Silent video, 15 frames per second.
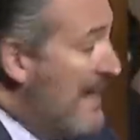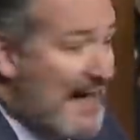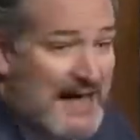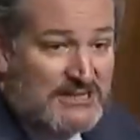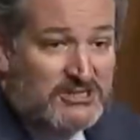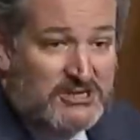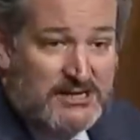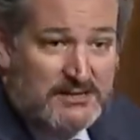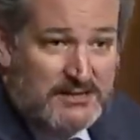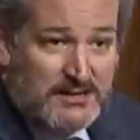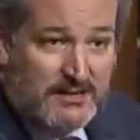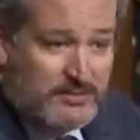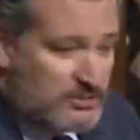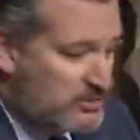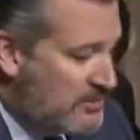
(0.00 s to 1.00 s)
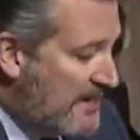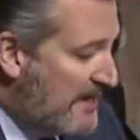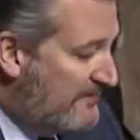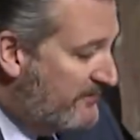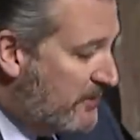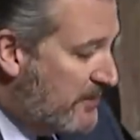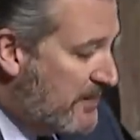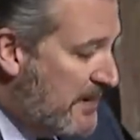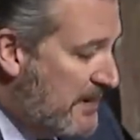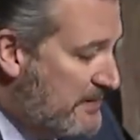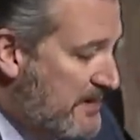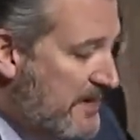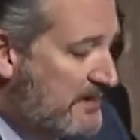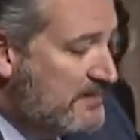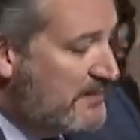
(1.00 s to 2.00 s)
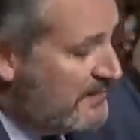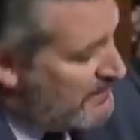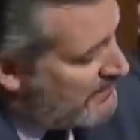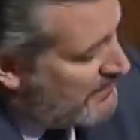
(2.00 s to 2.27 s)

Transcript: asking the other side for comment.